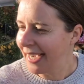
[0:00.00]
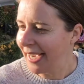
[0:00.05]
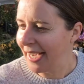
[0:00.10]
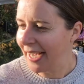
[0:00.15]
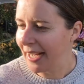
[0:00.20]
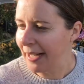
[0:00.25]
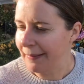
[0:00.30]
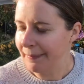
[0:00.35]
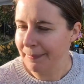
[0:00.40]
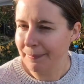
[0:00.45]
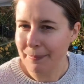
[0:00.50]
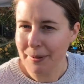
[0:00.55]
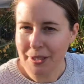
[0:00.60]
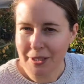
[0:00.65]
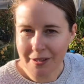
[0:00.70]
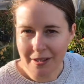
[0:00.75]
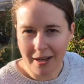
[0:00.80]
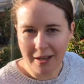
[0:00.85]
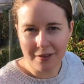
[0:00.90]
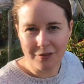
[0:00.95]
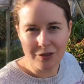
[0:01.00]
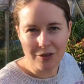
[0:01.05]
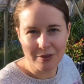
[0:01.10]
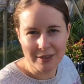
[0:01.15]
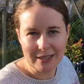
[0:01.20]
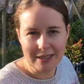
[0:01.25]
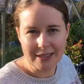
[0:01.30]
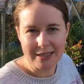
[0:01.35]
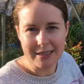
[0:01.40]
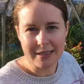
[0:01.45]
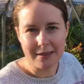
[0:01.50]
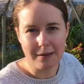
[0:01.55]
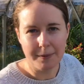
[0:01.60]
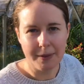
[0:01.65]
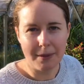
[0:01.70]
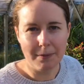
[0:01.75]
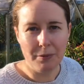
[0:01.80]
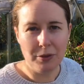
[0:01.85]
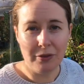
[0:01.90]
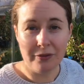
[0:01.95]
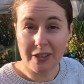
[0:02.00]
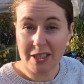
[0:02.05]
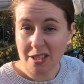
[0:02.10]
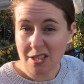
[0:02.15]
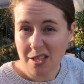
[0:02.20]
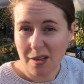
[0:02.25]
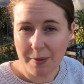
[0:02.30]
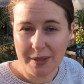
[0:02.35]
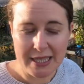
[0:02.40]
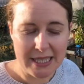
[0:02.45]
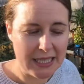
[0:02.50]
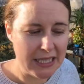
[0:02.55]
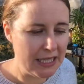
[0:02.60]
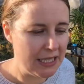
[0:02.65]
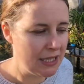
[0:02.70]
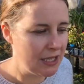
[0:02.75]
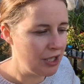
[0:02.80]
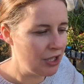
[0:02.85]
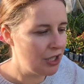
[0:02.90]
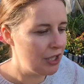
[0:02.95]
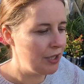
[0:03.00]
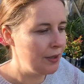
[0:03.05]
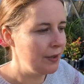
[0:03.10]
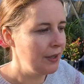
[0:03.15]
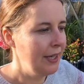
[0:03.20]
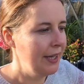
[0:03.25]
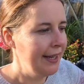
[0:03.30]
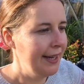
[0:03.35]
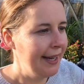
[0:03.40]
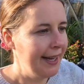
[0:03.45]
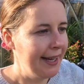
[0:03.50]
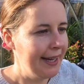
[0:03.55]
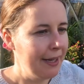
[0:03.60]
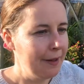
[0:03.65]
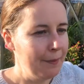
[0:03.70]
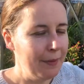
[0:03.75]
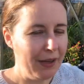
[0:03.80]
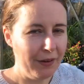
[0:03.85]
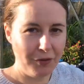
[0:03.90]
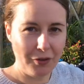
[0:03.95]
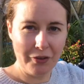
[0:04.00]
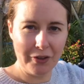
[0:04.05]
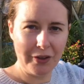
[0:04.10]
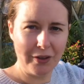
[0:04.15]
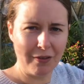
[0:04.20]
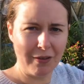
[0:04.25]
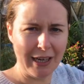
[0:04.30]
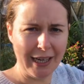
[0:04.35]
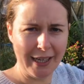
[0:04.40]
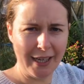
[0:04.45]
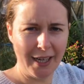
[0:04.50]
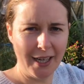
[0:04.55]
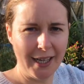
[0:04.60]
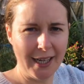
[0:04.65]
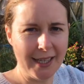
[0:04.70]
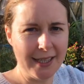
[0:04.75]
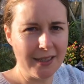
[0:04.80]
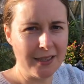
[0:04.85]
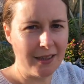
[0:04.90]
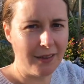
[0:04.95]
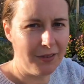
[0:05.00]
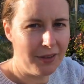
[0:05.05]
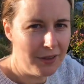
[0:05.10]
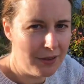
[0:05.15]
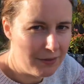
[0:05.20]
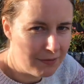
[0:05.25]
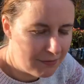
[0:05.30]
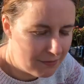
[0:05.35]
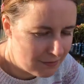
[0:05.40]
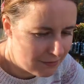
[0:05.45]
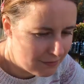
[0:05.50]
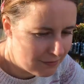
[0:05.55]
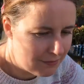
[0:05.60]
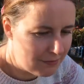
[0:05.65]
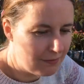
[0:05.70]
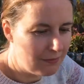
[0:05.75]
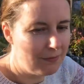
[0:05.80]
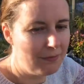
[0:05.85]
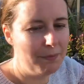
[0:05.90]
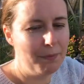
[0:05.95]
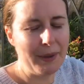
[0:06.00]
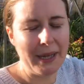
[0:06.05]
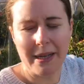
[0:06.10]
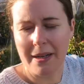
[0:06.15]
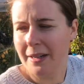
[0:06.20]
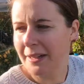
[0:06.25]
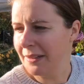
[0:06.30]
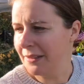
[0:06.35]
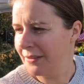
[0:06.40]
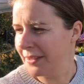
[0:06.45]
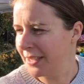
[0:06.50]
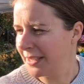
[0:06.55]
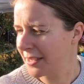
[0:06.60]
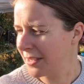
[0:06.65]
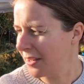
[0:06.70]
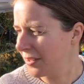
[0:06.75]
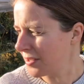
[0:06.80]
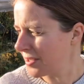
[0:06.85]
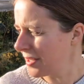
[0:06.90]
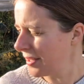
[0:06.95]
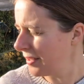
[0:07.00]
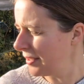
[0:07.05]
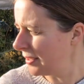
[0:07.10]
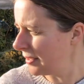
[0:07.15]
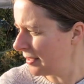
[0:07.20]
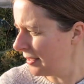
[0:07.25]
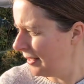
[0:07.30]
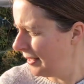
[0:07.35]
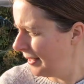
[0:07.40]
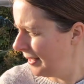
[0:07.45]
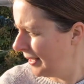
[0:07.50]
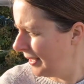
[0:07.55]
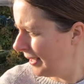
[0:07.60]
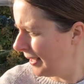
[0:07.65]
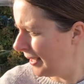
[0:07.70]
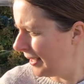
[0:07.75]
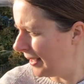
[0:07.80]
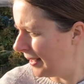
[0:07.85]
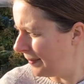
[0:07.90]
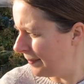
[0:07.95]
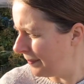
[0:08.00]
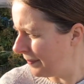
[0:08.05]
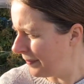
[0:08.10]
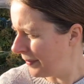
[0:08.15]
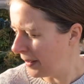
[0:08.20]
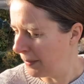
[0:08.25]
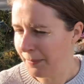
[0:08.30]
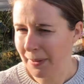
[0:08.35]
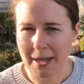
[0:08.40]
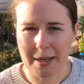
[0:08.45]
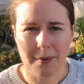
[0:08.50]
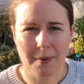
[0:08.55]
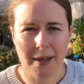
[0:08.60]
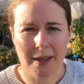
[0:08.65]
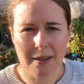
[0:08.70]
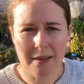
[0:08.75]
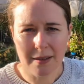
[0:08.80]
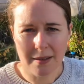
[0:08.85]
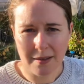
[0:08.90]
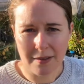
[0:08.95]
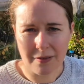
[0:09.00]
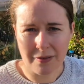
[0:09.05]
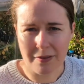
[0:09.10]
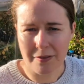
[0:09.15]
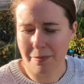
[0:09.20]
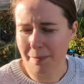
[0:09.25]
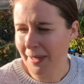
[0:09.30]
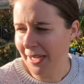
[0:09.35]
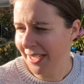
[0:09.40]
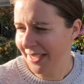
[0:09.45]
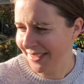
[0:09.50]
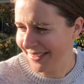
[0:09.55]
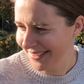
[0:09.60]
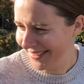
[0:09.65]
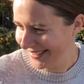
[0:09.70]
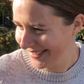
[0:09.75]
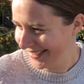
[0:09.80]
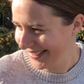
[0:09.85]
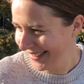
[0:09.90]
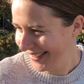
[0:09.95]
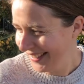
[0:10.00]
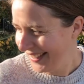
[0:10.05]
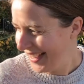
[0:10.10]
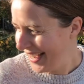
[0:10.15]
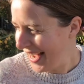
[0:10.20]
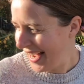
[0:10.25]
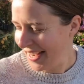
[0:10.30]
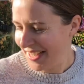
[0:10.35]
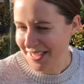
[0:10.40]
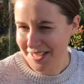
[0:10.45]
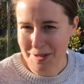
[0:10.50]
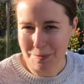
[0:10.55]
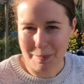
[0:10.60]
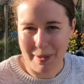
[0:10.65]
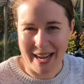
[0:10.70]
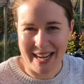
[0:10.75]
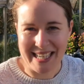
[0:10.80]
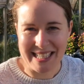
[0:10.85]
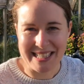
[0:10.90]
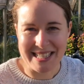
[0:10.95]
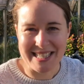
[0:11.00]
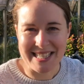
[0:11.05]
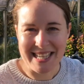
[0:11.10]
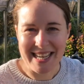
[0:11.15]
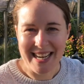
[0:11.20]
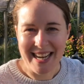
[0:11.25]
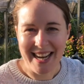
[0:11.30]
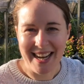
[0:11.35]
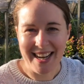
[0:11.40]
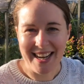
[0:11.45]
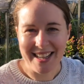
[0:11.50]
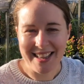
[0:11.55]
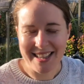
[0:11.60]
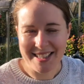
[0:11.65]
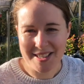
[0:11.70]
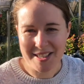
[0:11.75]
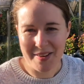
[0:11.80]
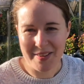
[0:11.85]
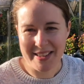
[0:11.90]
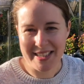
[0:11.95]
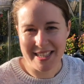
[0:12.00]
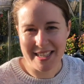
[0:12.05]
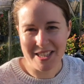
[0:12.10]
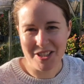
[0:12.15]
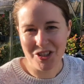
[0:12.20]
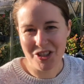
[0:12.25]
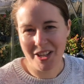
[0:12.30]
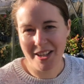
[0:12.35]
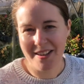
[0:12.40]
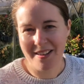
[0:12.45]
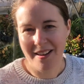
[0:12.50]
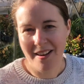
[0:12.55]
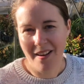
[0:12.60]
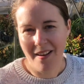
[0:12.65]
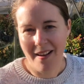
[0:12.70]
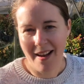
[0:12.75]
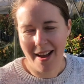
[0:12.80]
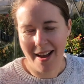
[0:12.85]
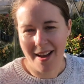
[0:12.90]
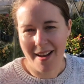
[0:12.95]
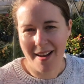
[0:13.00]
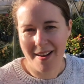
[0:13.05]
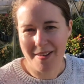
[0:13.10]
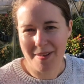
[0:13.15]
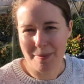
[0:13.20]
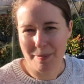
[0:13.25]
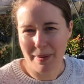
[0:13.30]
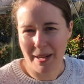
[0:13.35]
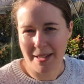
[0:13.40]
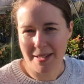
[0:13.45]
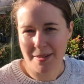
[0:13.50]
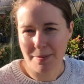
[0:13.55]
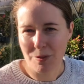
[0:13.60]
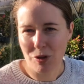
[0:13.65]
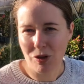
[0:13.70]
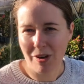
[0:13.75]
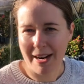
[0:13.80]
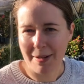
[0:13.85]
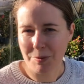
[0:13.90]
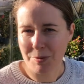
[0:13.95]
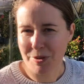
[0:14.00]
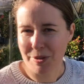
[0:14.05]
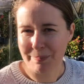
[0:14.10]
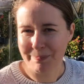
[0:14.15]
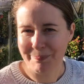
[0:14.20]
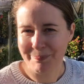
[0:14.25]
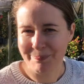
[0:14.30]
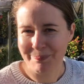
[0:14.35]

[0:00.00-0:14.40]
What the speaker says: but you're kind of doing this little bit of moving, sowing seeds too, if you're at the right height. If you're bent over, it's not so good. But anyway, enough of my aches and pains. Let's go in the kitchen and make some kraut.